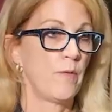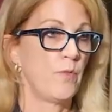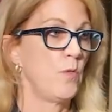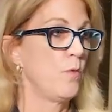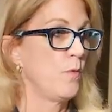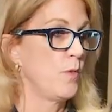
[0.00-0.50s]
if
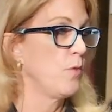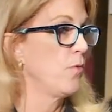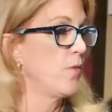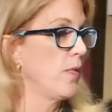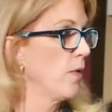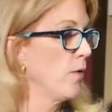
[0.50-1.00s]
you
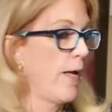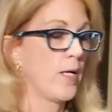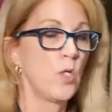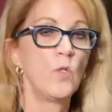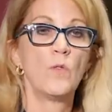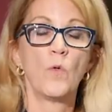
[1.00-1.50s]
use the internet,
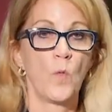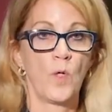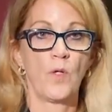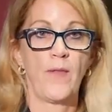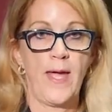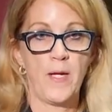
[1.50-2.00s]
Google
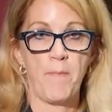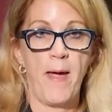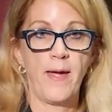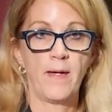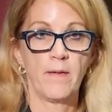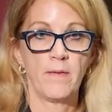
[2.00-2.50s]
World Egg
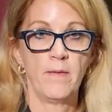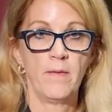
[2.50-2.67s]
Bank.